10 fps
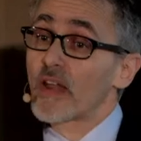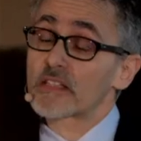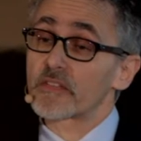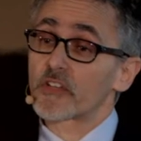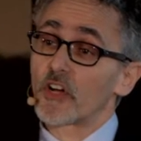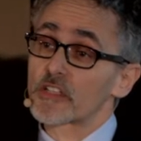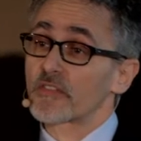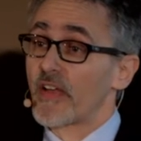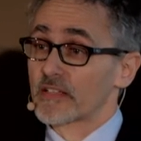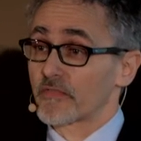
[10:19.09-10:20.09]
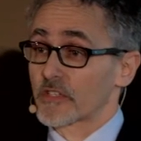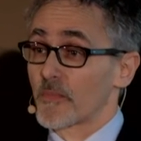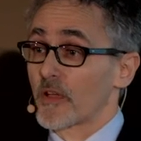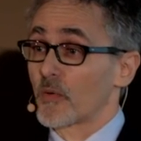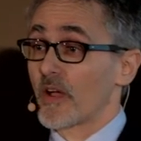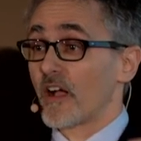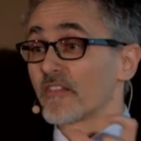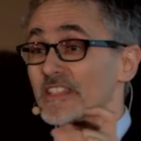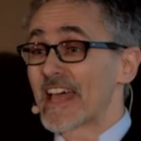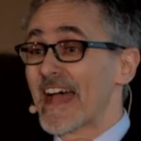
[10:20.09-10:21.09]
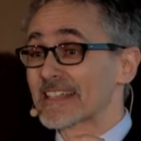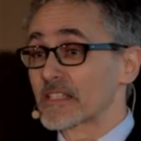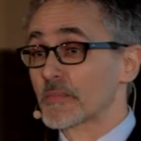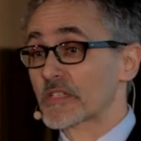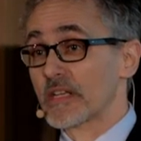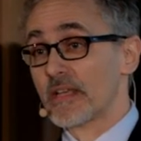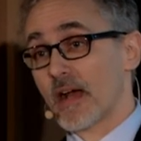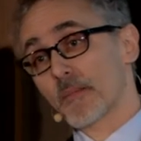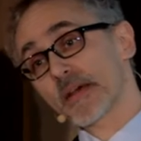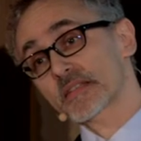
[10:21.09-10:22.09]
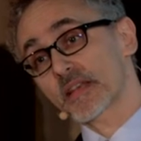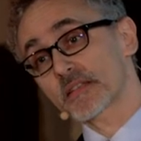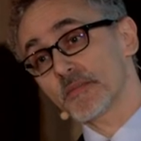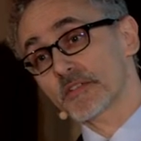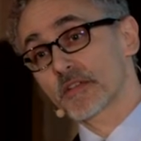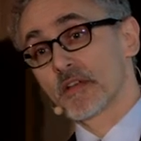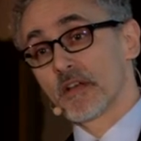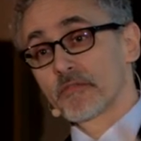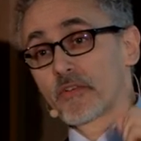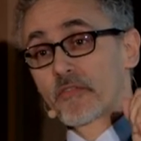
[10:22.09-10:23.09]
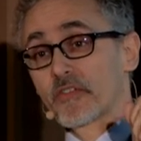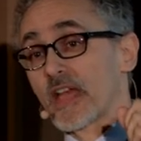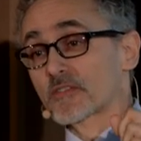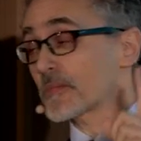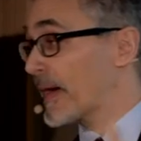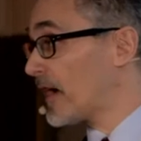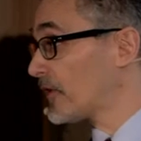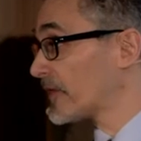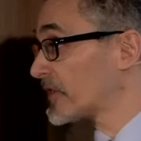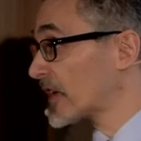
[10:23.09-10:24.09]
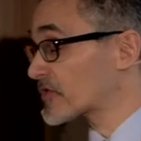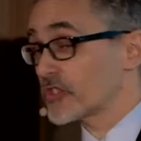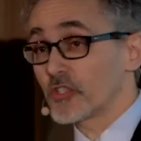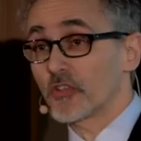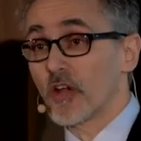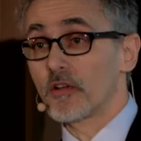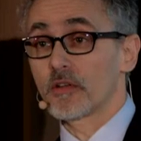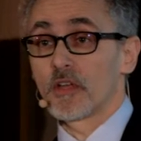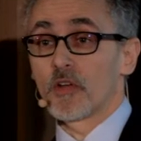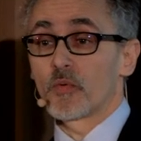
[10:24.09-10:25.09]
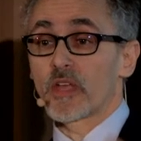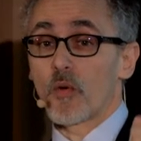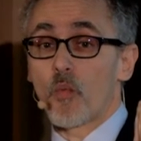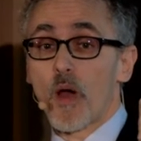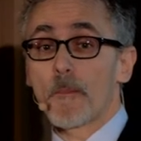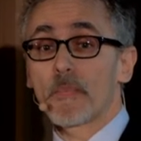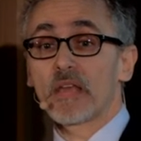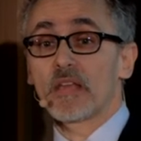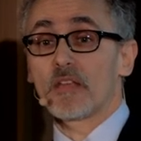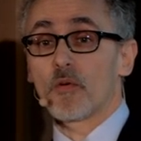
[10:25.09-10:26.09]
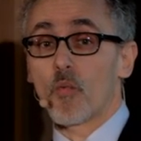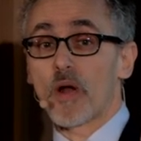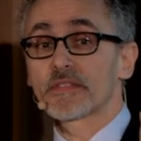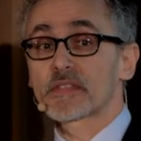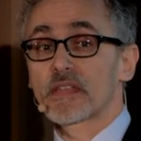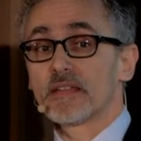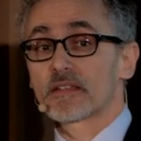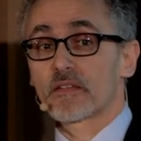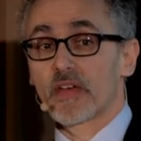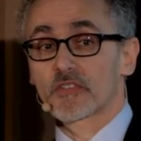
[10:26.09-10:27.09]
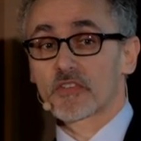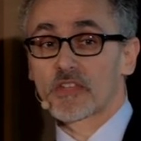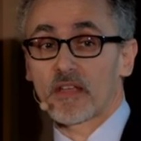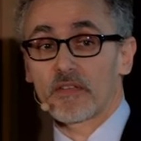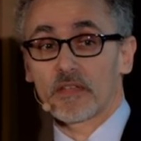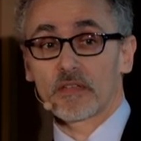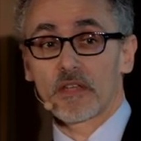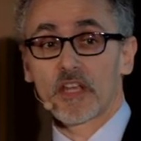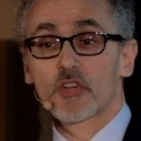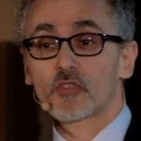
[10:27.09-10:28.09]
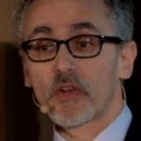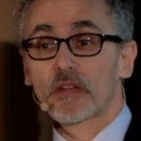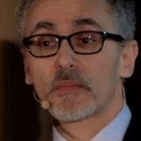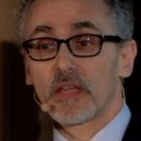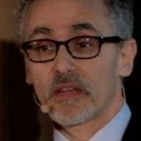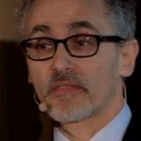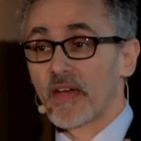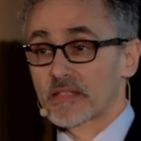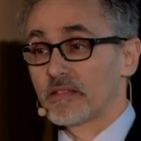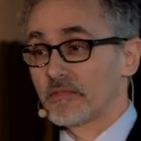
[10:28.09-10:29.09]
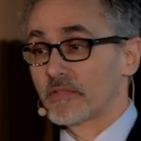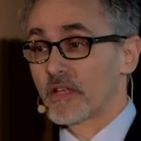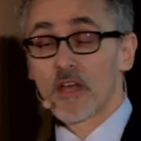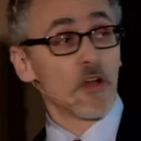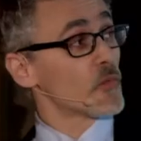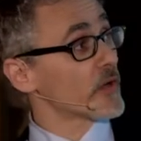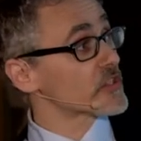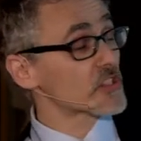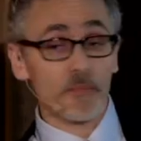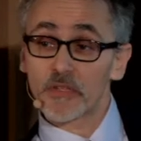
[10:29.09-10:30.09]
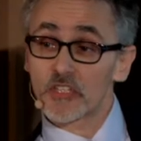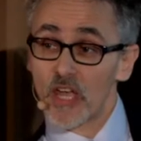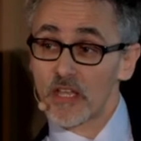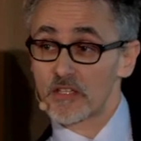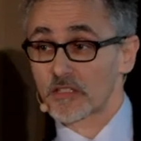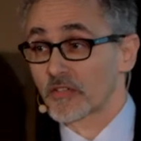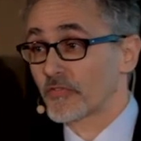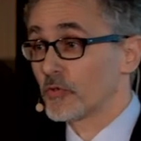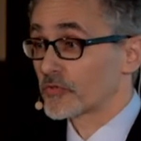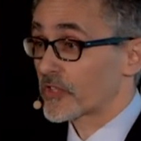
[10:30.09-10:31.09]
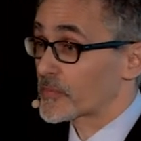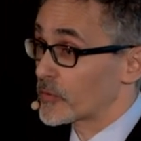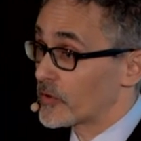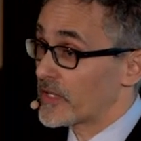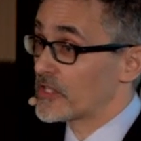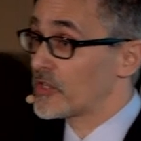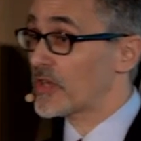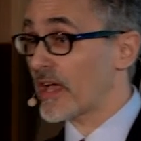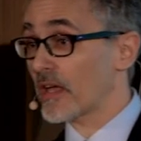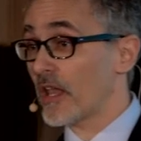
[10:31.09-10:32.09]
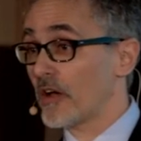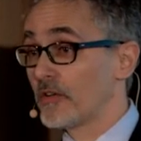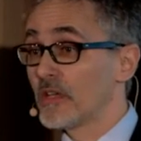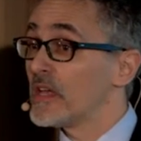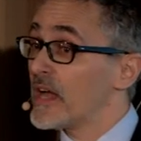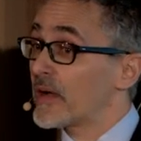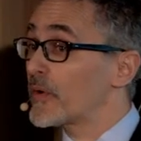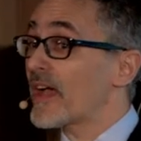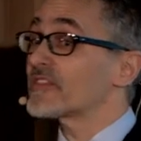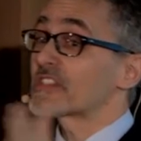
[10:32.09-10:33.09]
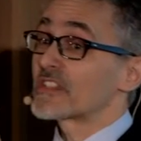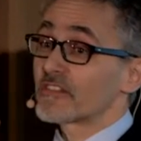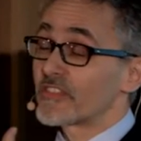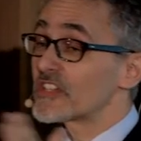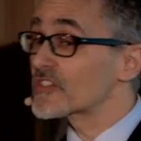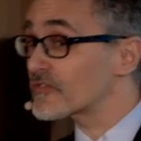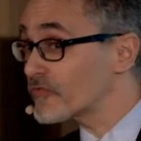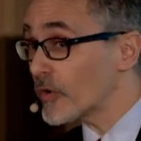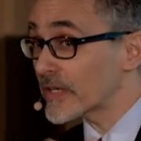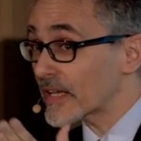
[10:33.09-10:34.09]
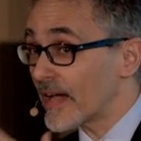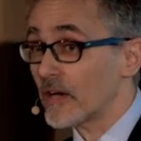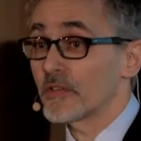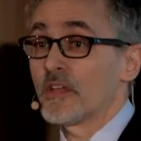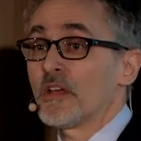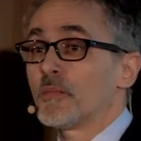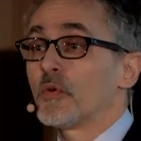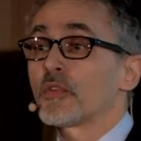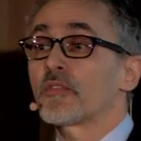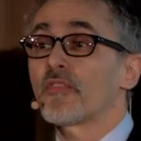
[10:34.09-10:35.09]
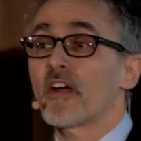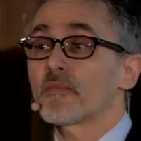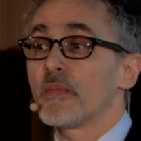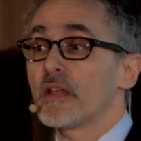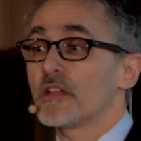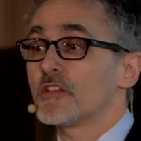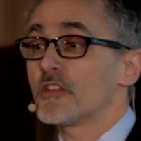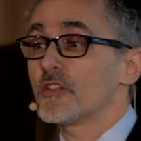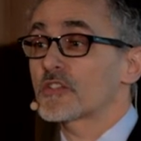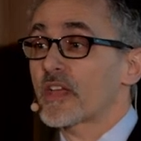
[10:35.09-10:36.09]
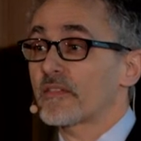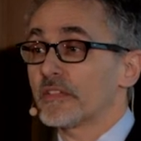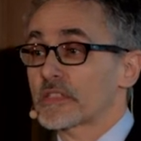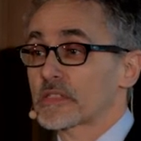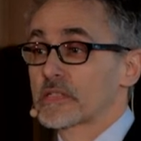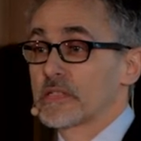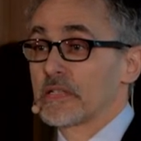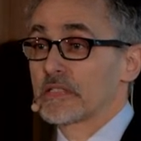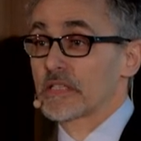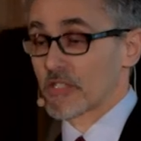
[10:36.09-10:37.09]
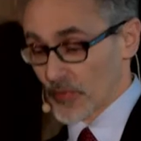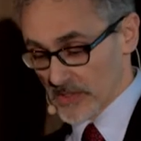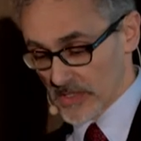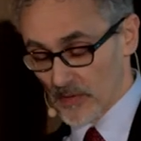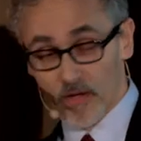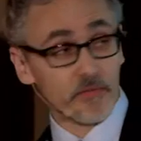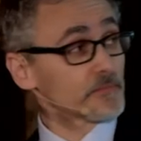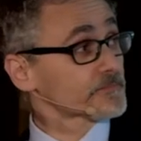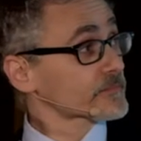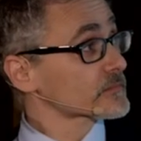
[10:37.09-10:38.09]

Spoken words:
relative cost effectiveness, by the way, of a tax subsidy, our best estimate? For every extra pound, every extra euro, we get 1p, 1 cent of extra saving. Incredibly ineffective. Whereas simply changing the default has brought in the UK alone, and we haven't still finished rolling it out, more than 5 million new savers since 2012.